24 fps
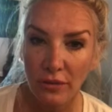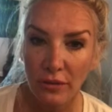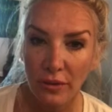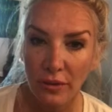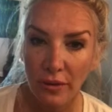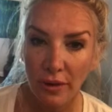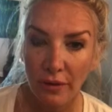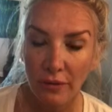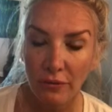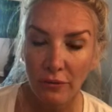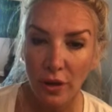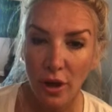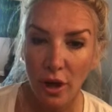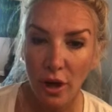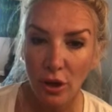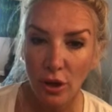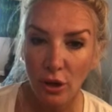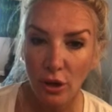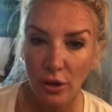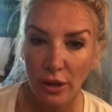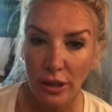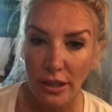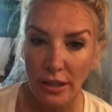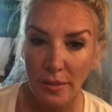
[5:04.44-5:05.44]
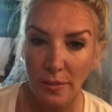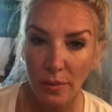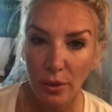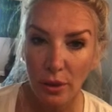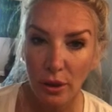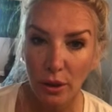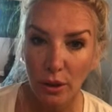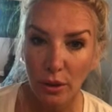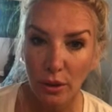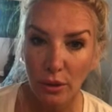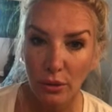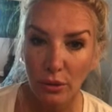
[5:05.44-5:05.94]
of Divine Father is
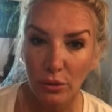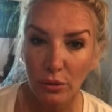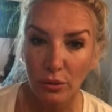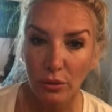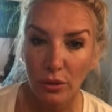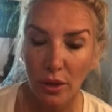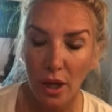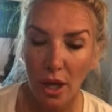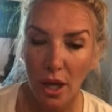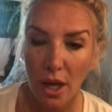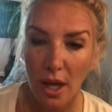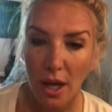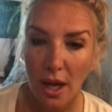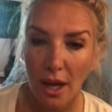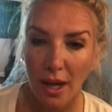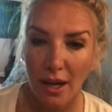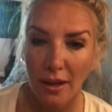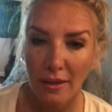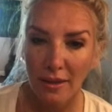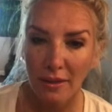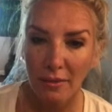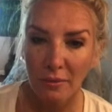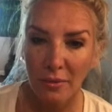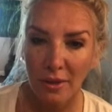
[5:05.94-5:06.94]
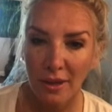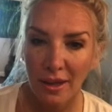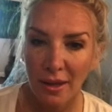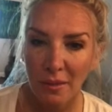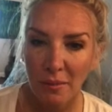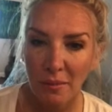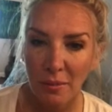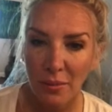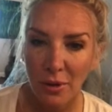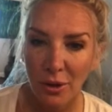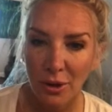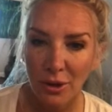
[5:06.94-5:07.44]
blue, and when they
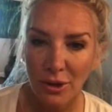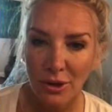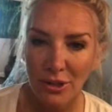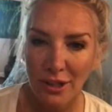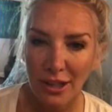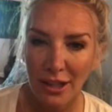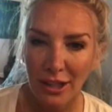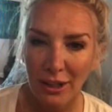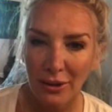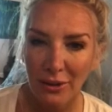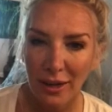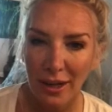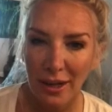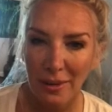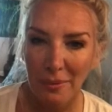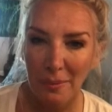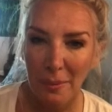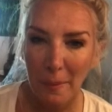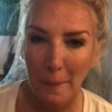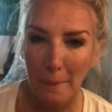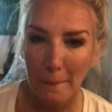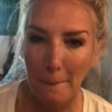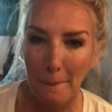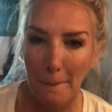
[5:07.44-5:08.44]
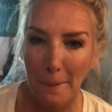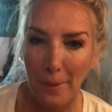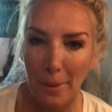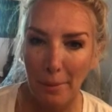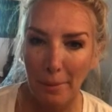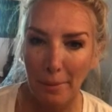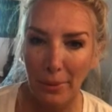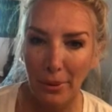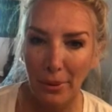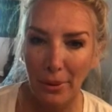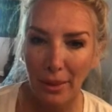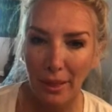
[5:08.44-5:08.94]
merge, they create
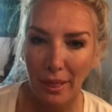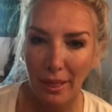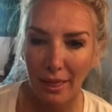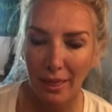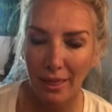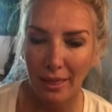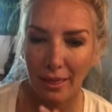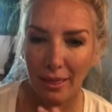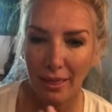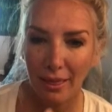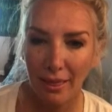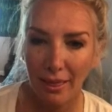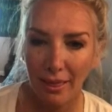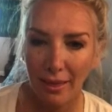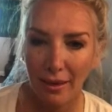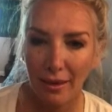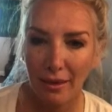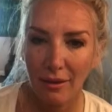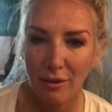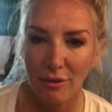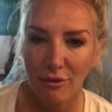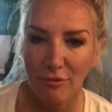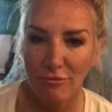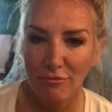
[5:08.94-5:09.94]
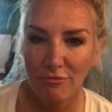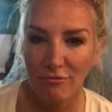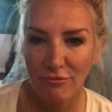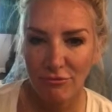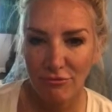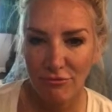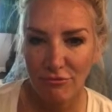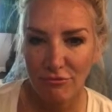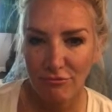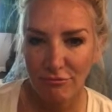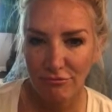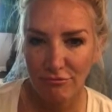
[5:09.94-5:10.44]
purple. So,
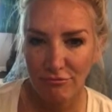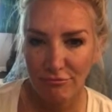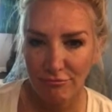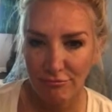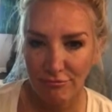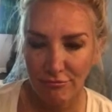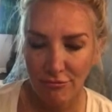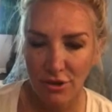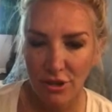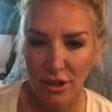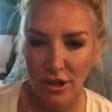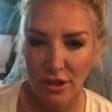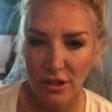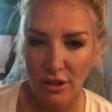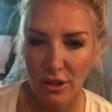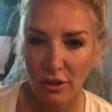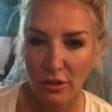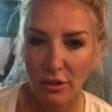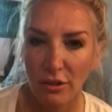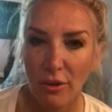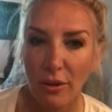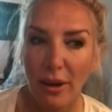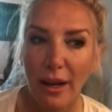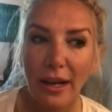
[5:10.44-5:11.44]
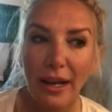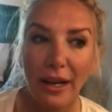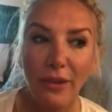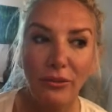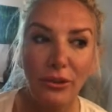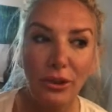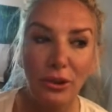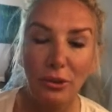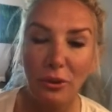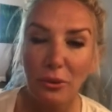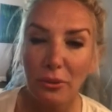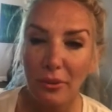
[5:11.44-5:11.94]
just so you know. And if
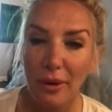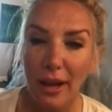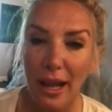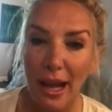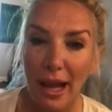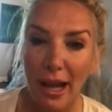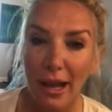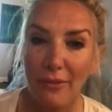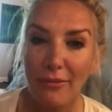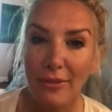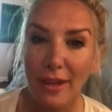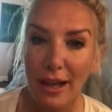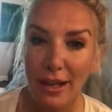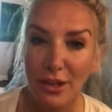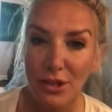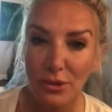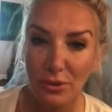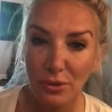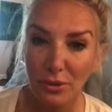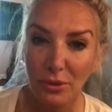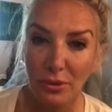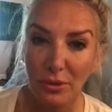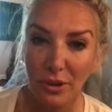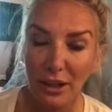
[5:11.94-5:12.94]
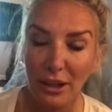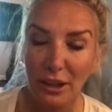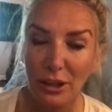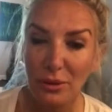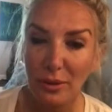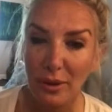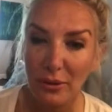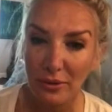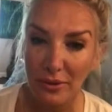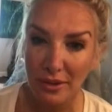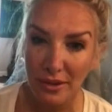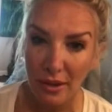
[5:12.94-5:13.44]
you don't have that truth and you
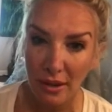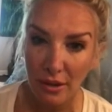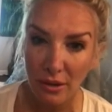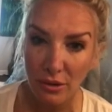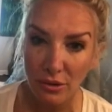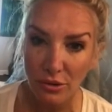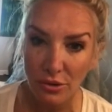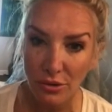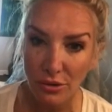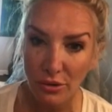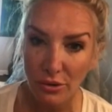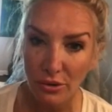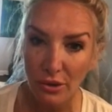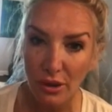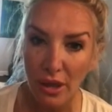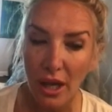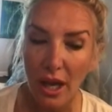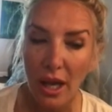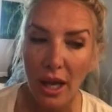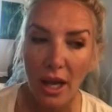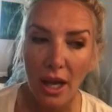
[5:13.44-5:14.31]
have another truth,